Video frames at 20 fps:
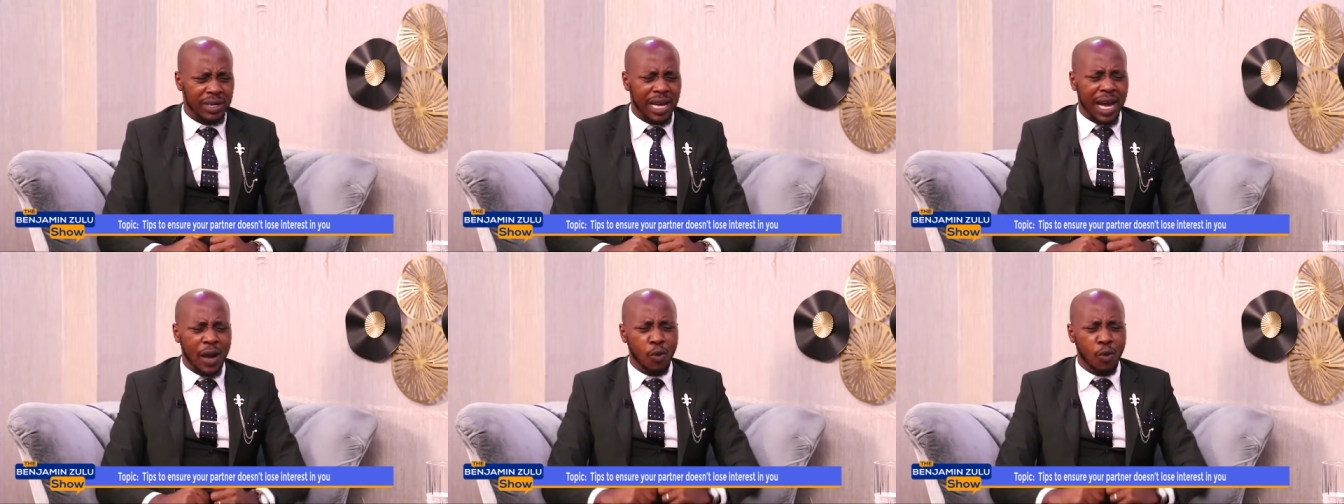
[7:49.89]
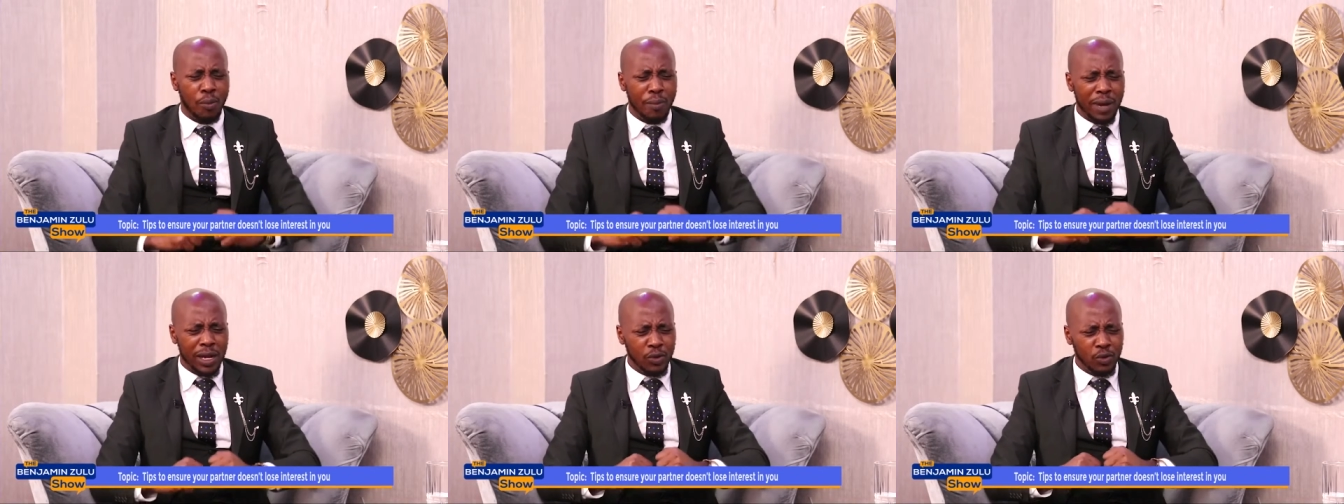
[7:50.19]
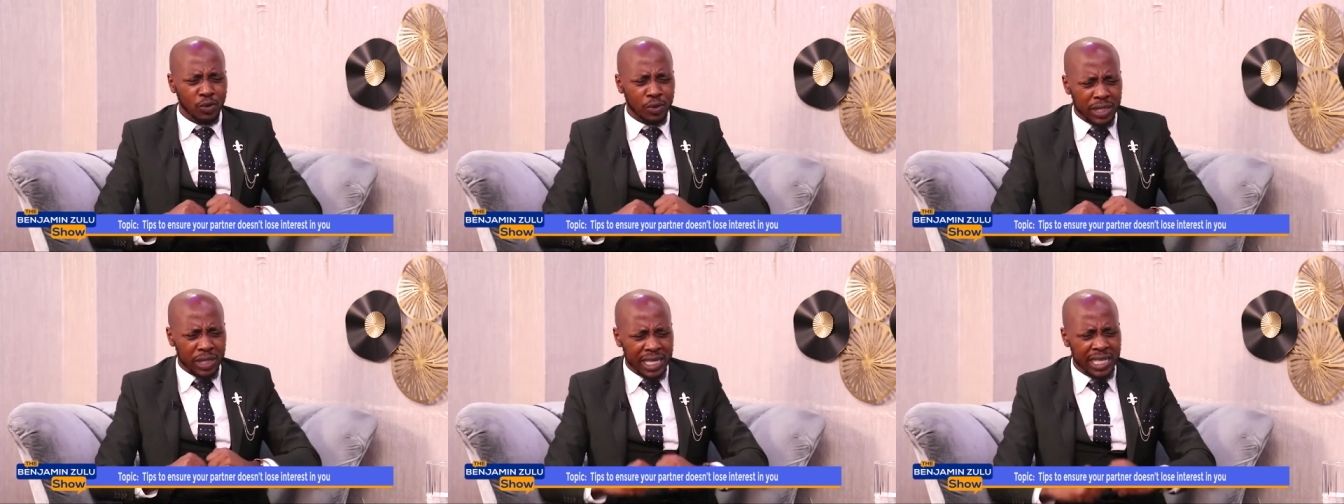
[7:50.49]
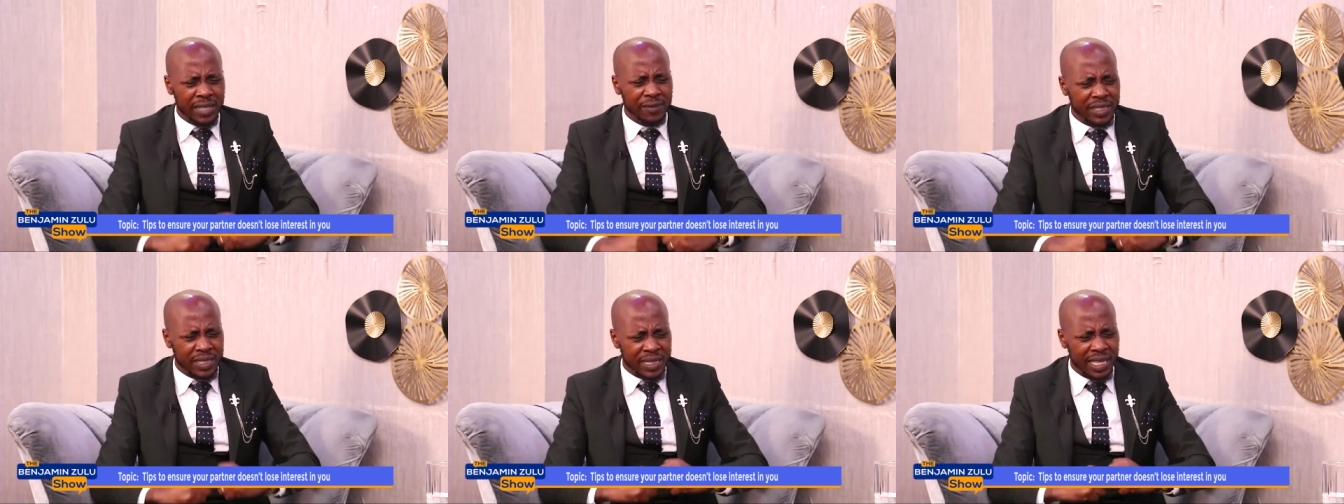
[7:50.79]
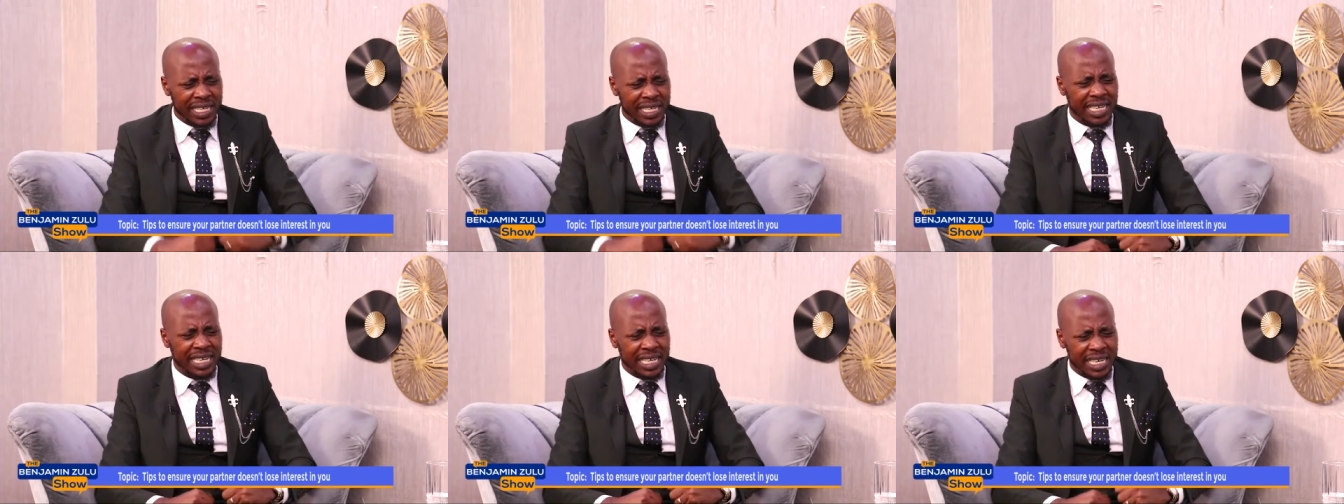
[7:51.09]
A woman who lives in
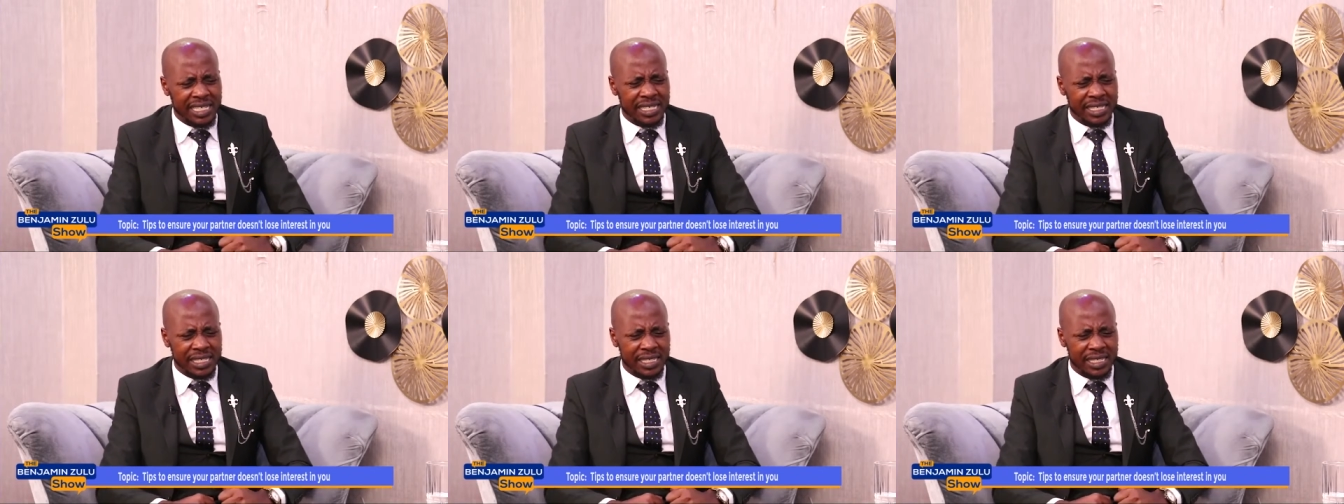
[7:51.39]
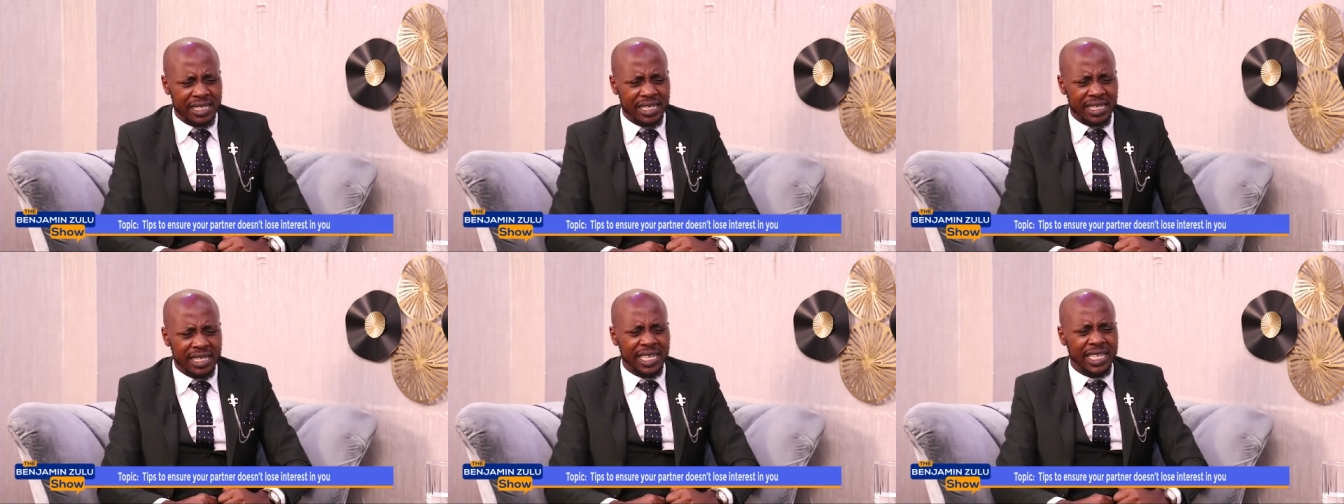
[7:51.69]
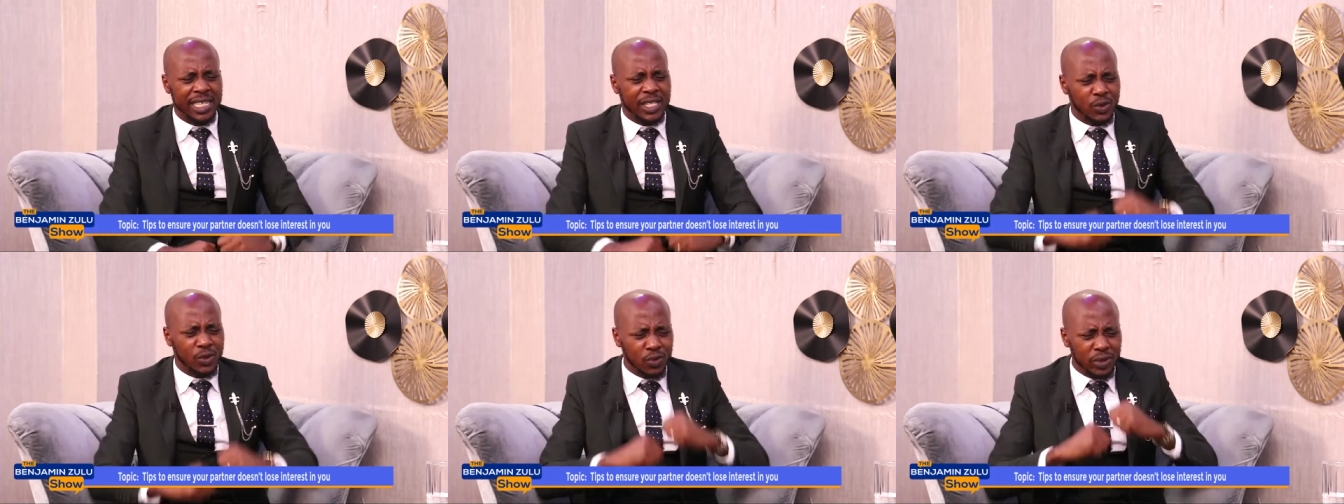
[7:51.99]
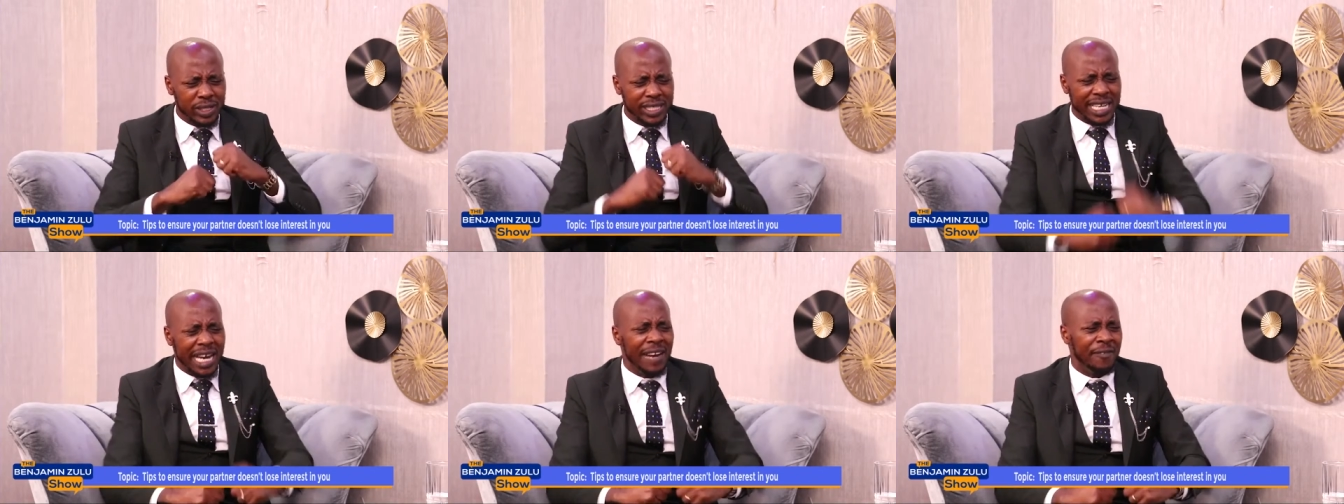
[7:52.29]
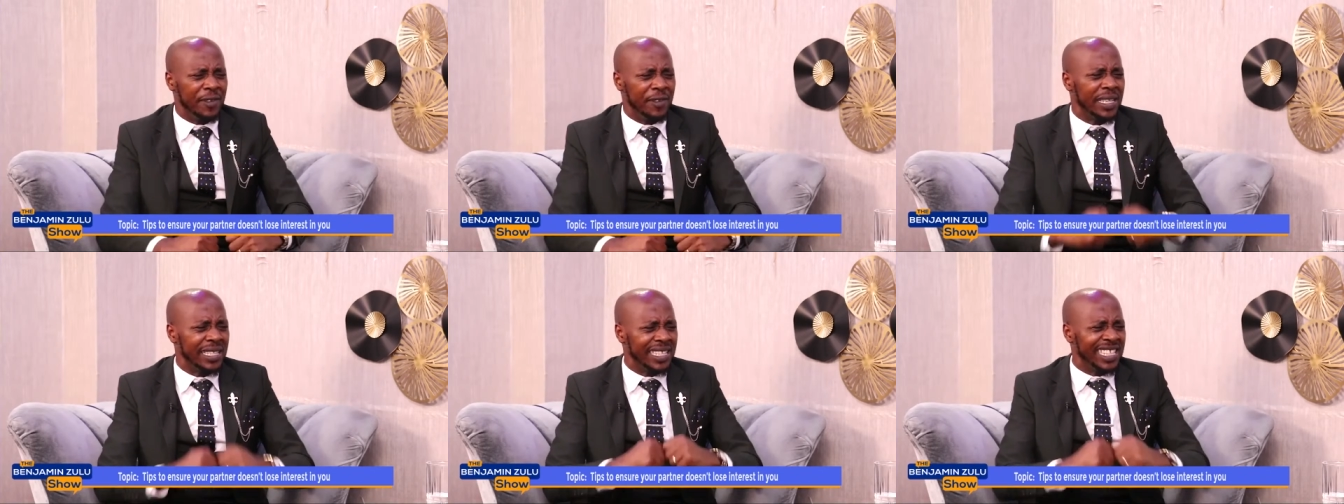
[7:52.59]
that energy is too
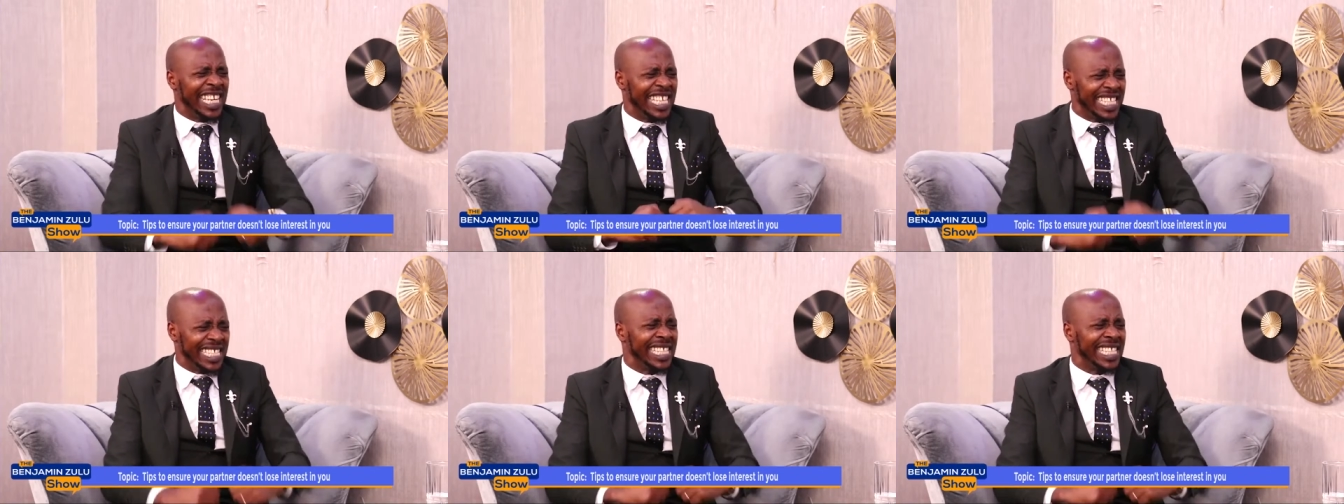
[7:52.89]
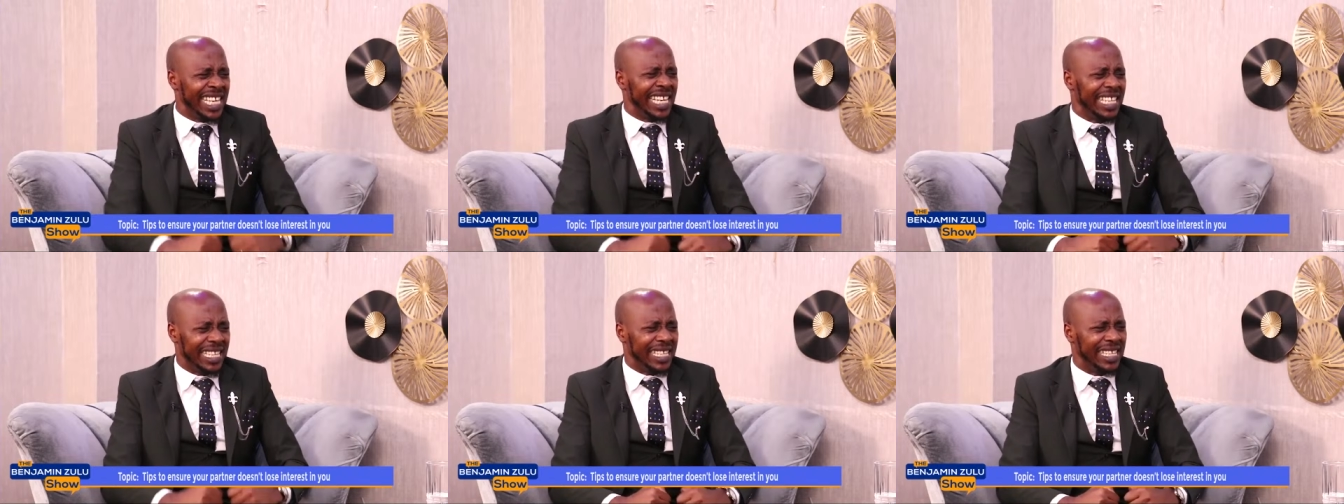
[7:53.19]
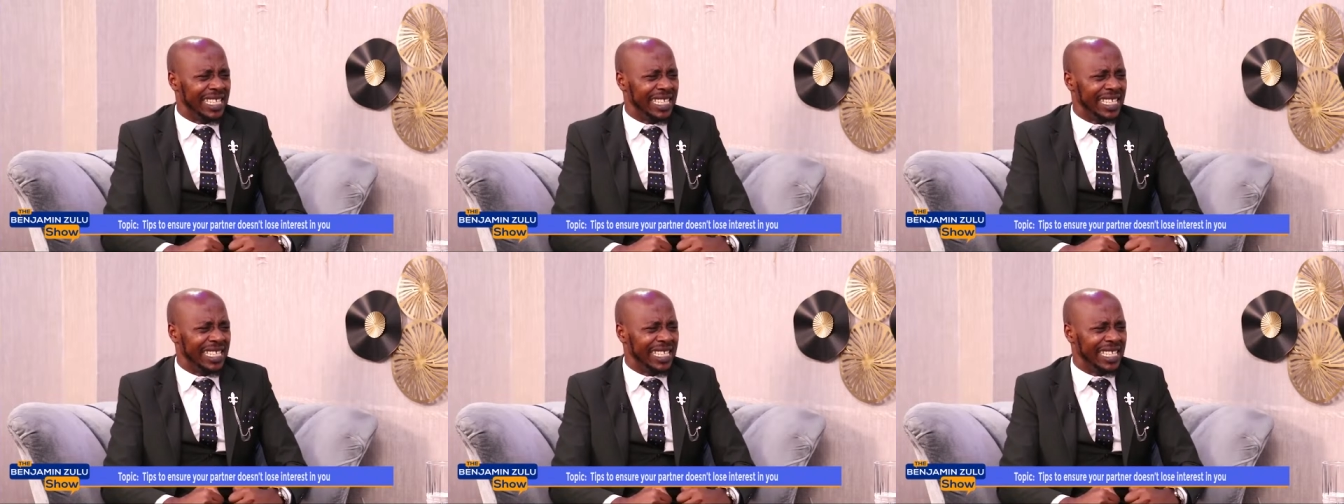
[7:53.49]
tough and thick-skinned.